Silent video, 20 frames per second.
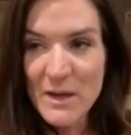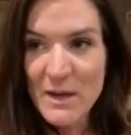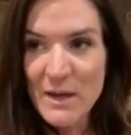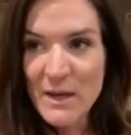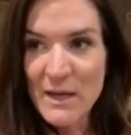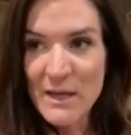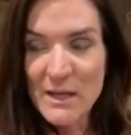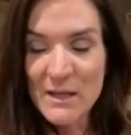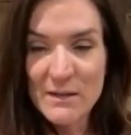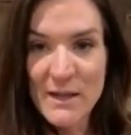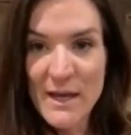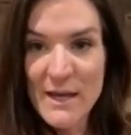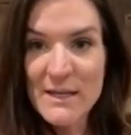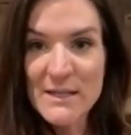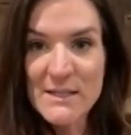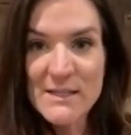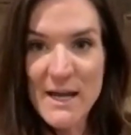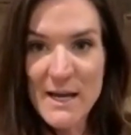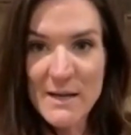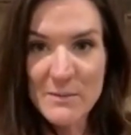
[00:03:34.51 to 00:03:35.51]
in a
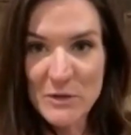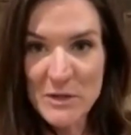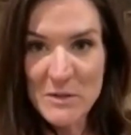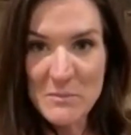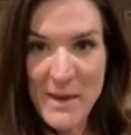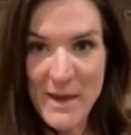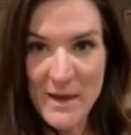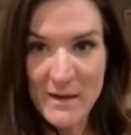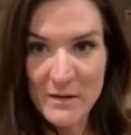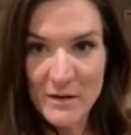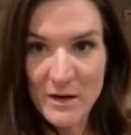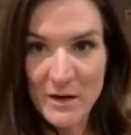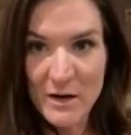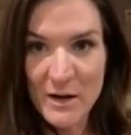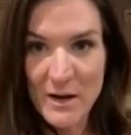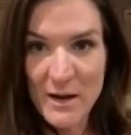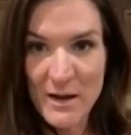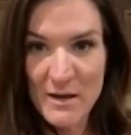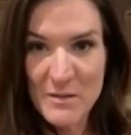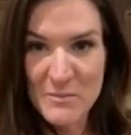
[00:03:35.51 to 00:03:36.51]
timely
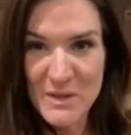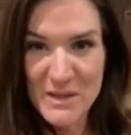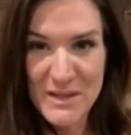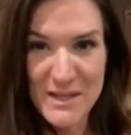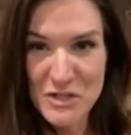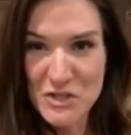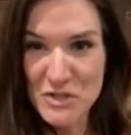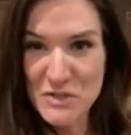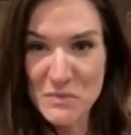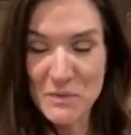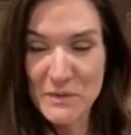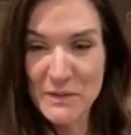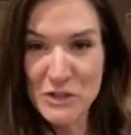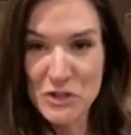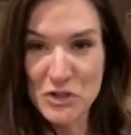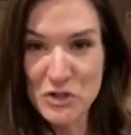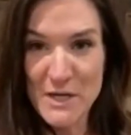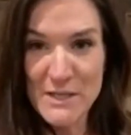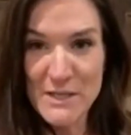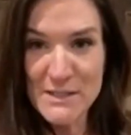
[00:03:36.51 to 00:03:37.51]
manner. And they just really
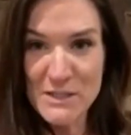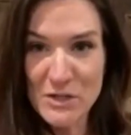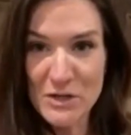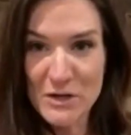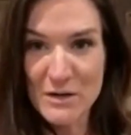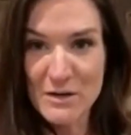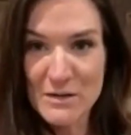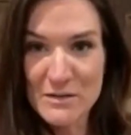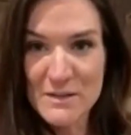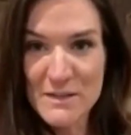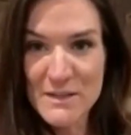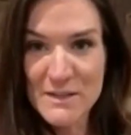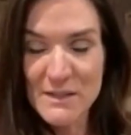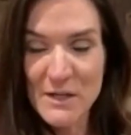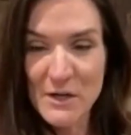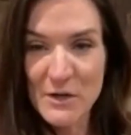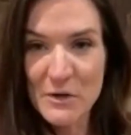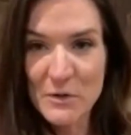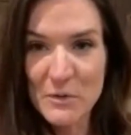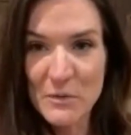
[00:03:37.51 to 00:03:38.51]
trust her.
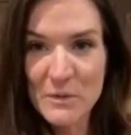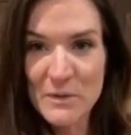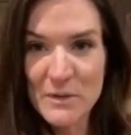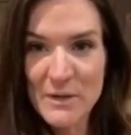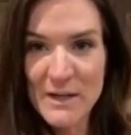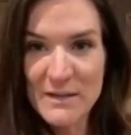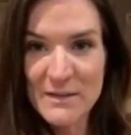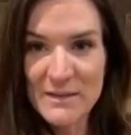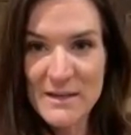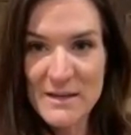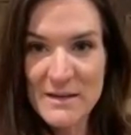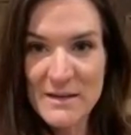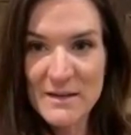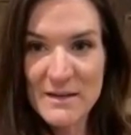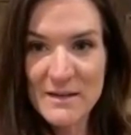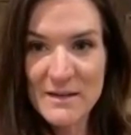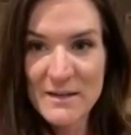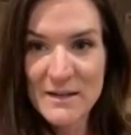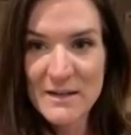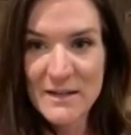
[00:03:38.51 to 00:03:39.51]
So I
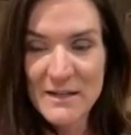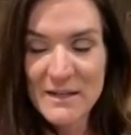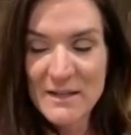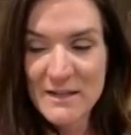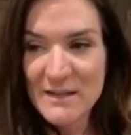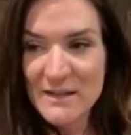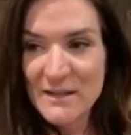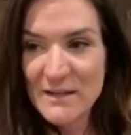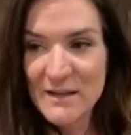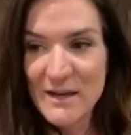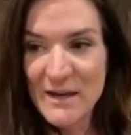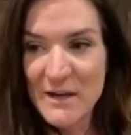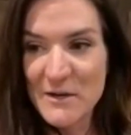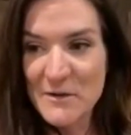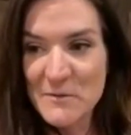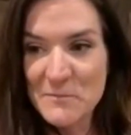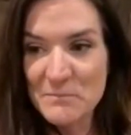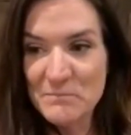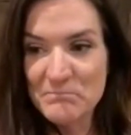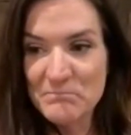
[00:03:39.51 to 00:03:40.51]
think
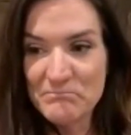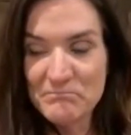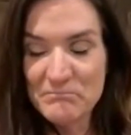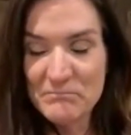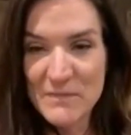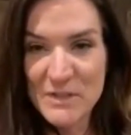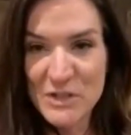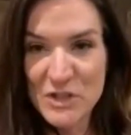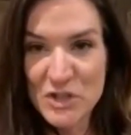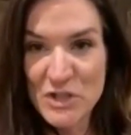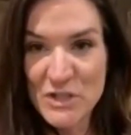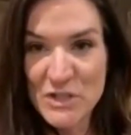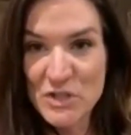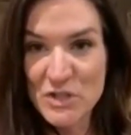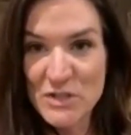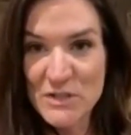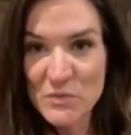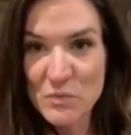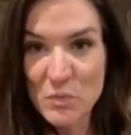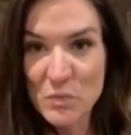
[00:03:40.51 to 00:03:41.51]
she's
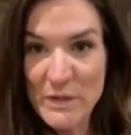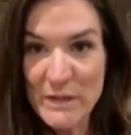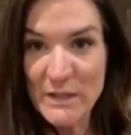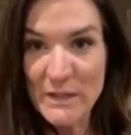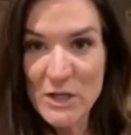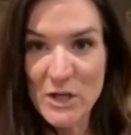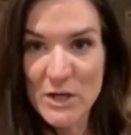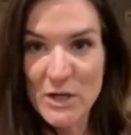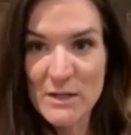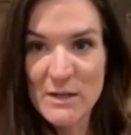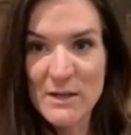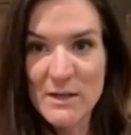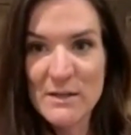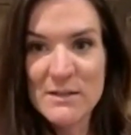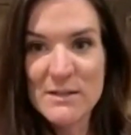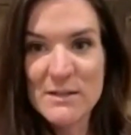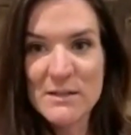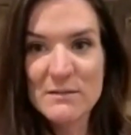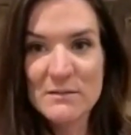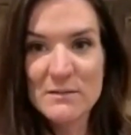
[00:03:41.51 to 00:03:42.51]
just really good
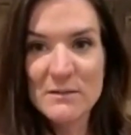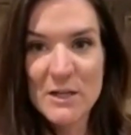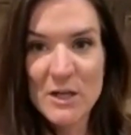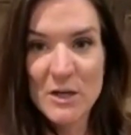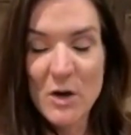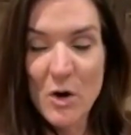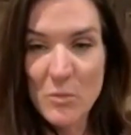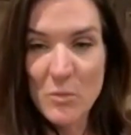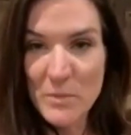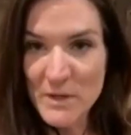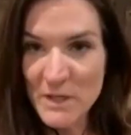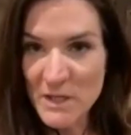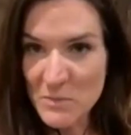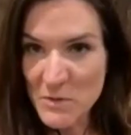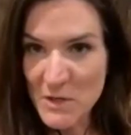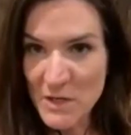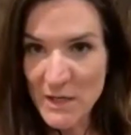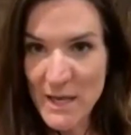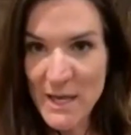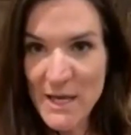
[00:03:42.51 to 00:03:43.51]
at open
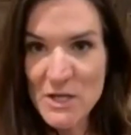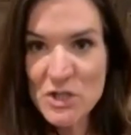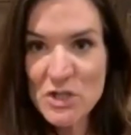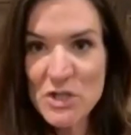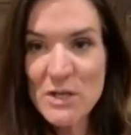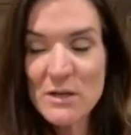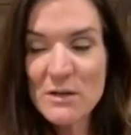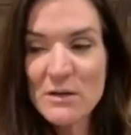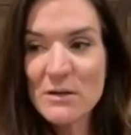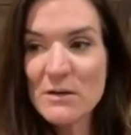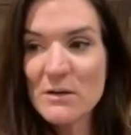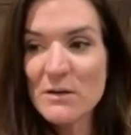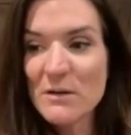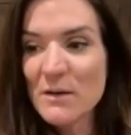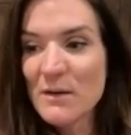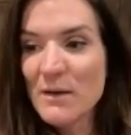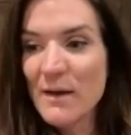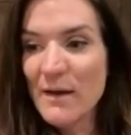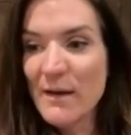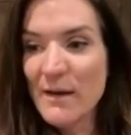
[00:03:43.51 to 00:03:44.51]
communication
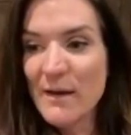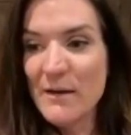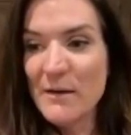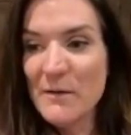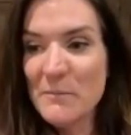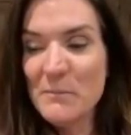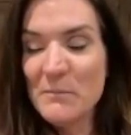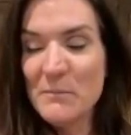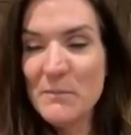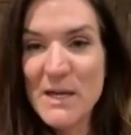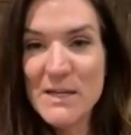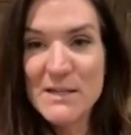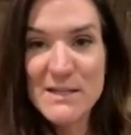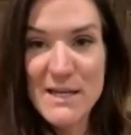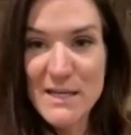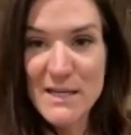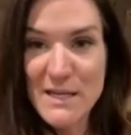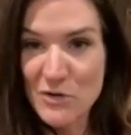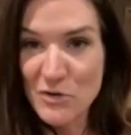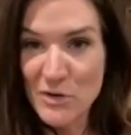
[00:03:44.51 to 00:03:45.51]
and
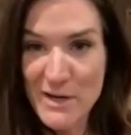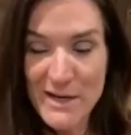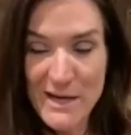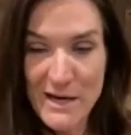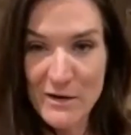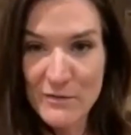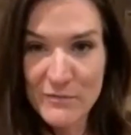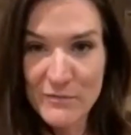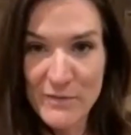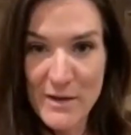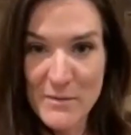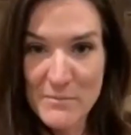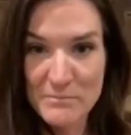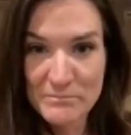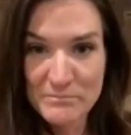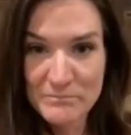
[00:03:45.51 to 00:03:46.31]
taking great care of them.